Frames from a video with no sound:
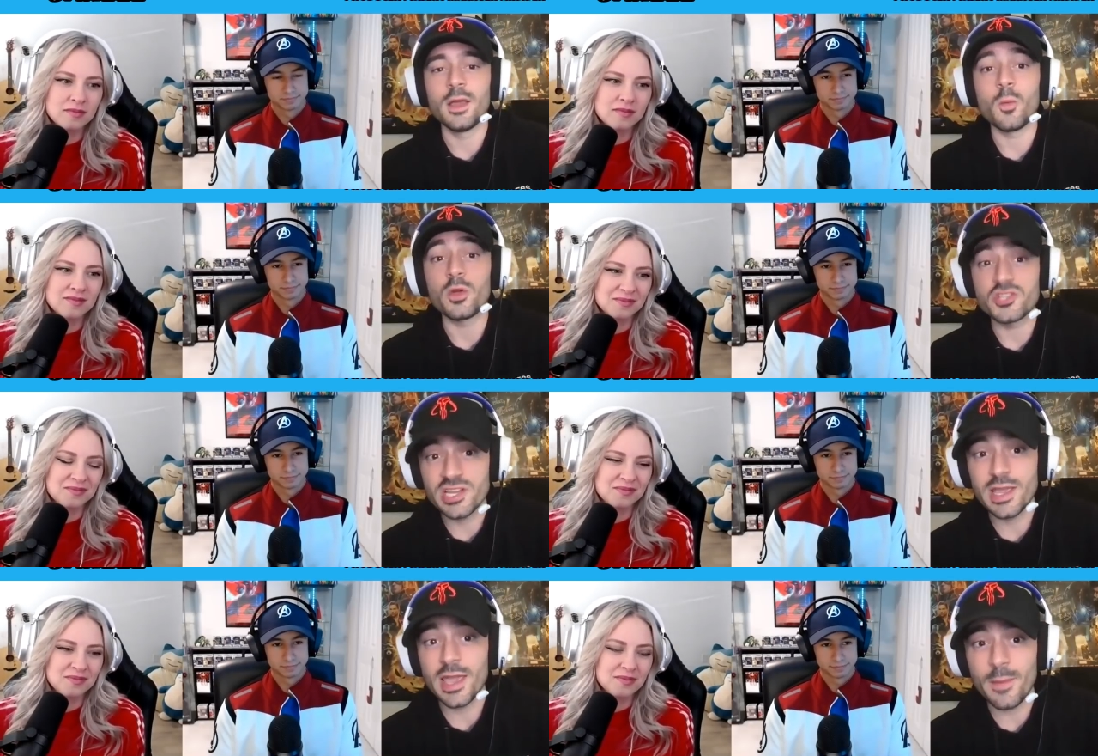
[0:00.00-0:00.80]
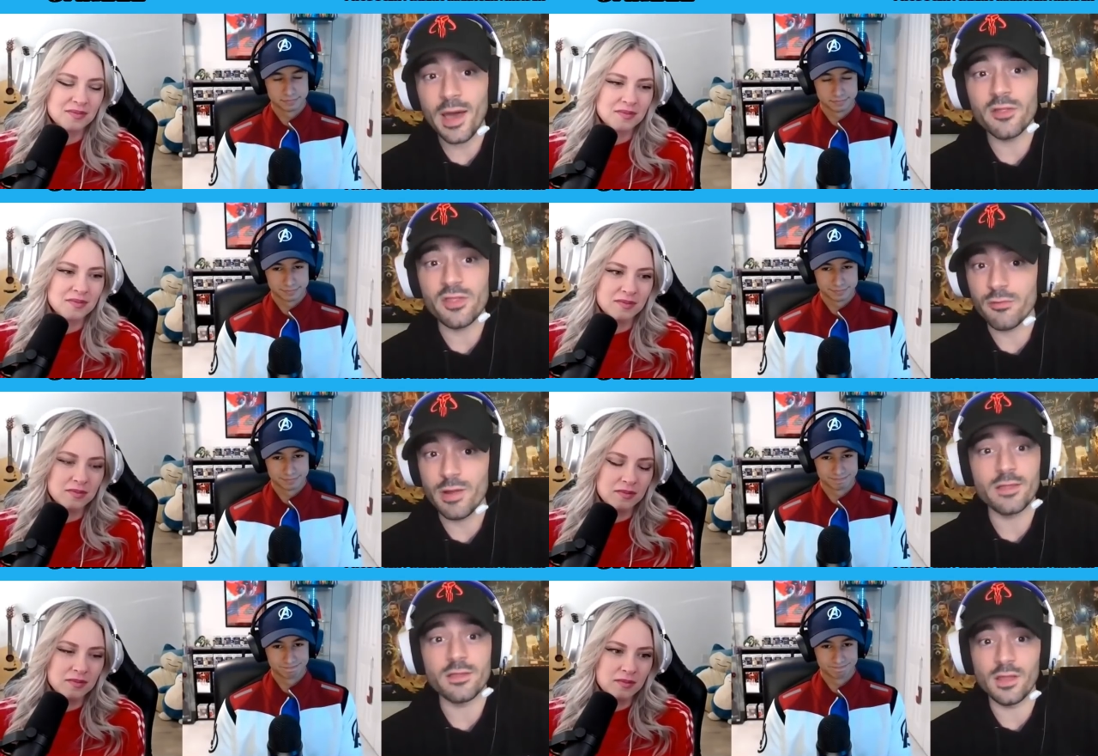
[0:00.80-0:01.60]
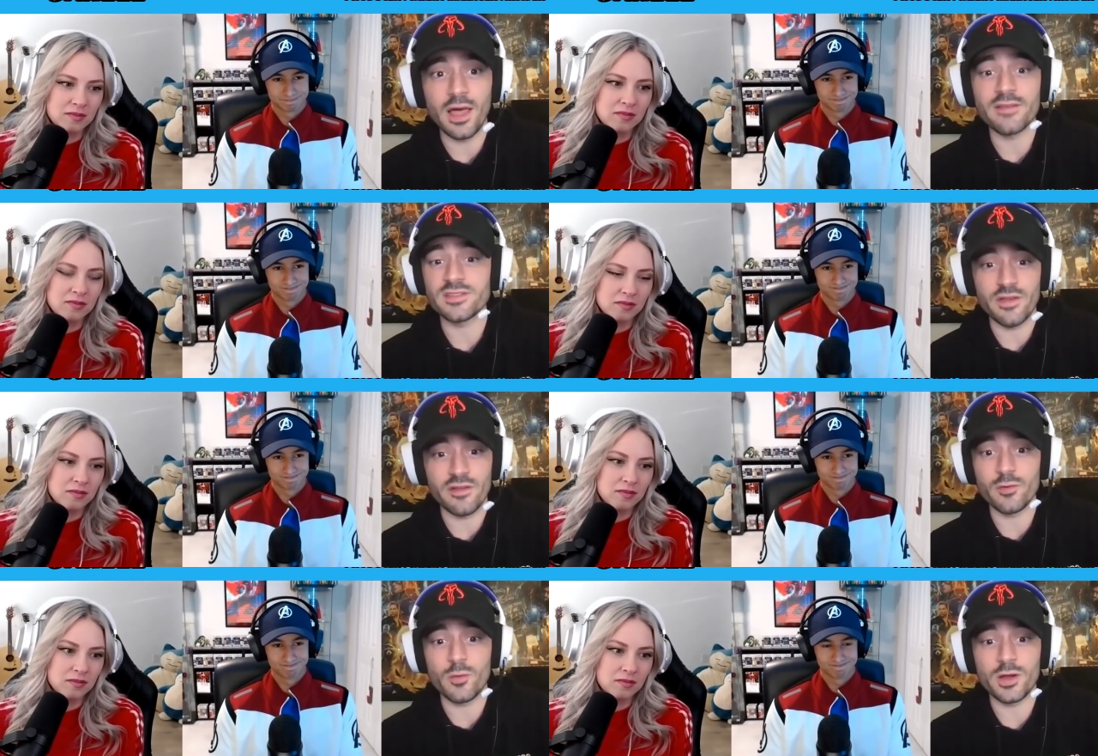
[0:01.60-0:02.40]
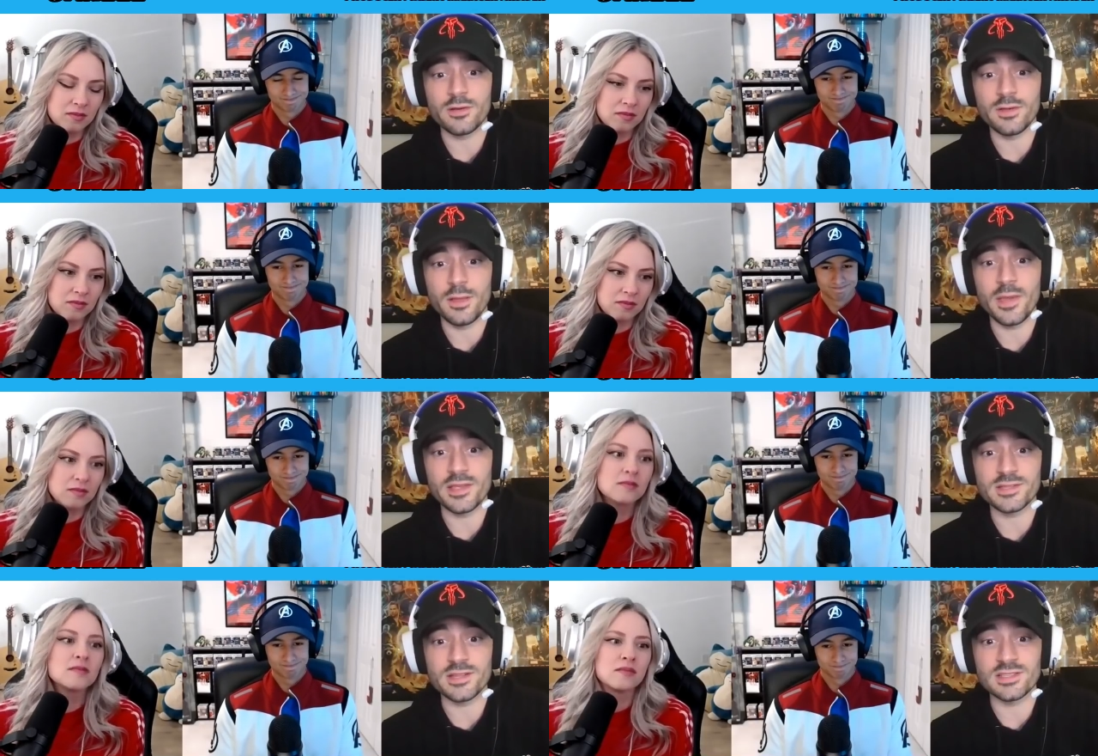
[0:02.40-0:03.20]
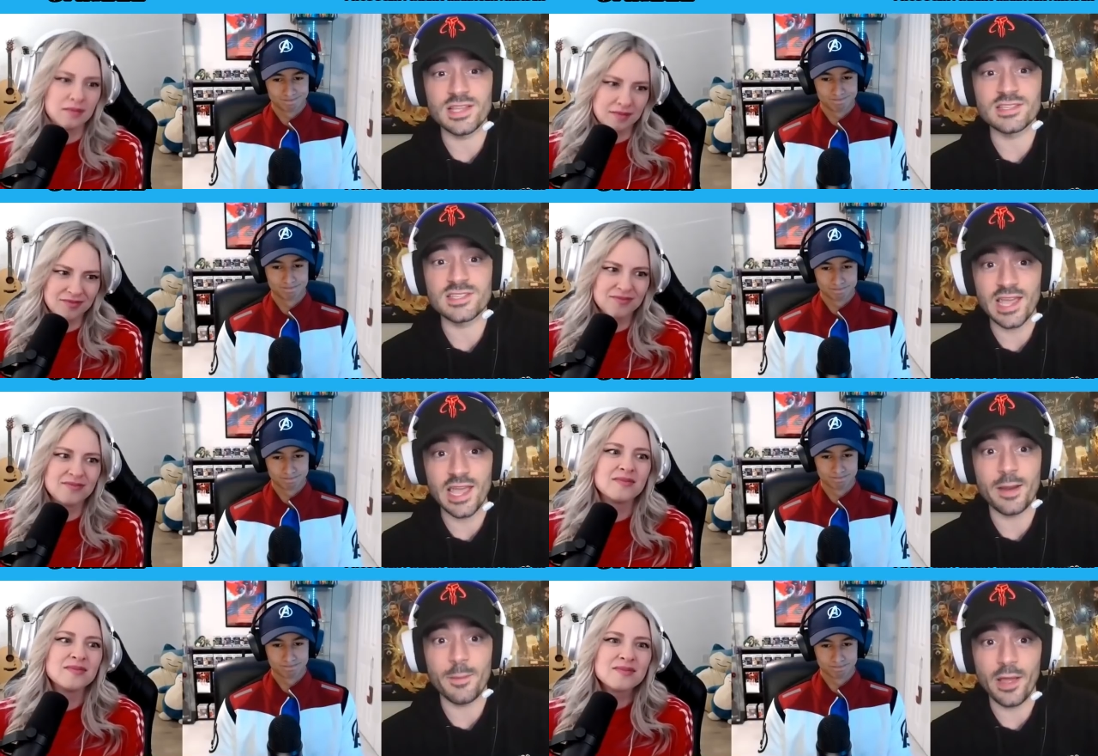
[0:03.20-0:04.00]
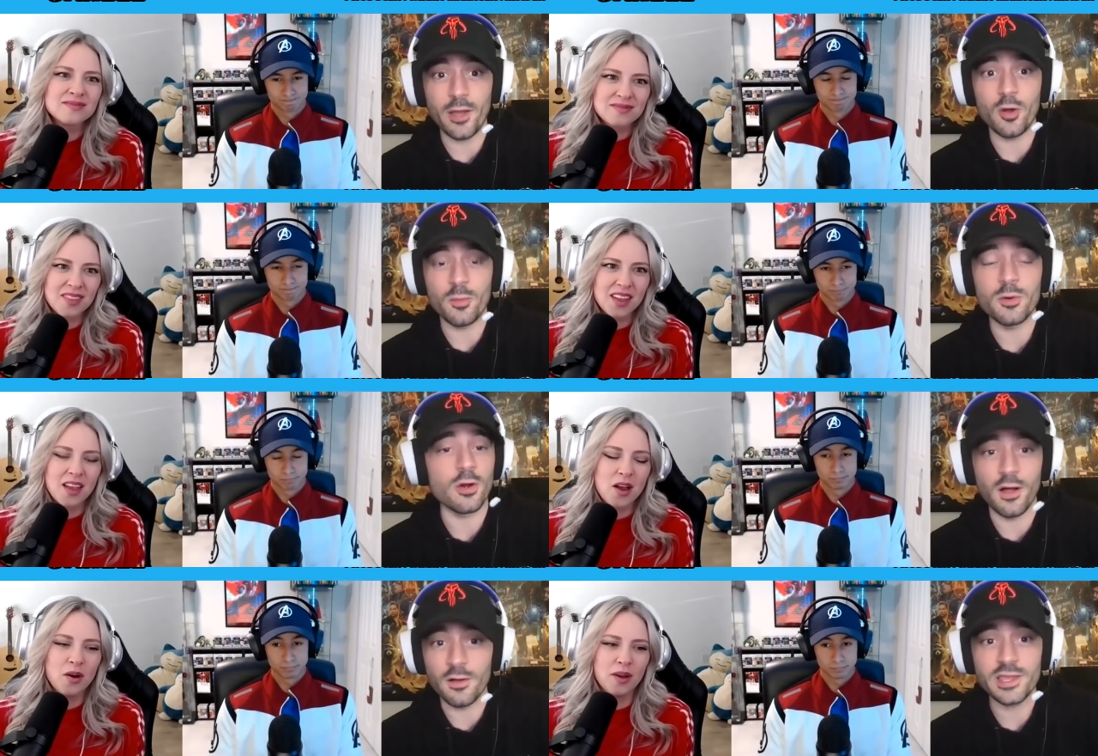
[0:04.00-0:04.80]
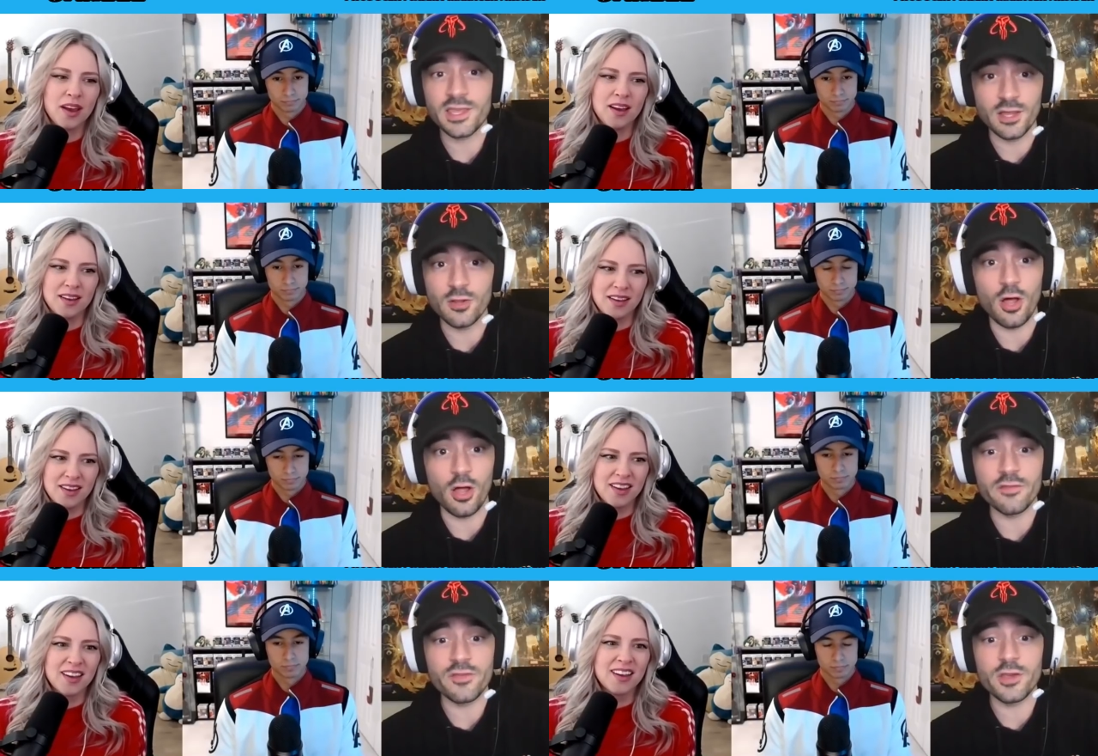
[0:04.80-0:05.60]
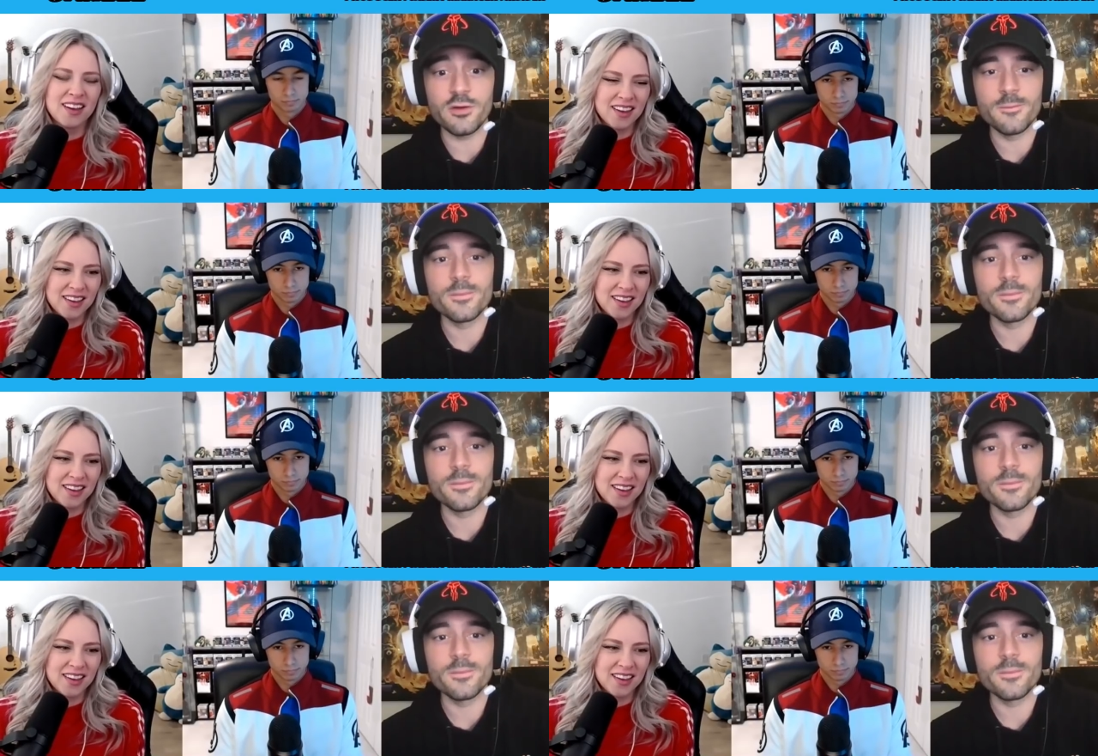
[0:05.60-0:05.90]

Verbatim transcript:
Speaker 1: When she came out and threatened the lives of everyone and basically said, stay out of my home or I'll oh, yeah. kill all of you,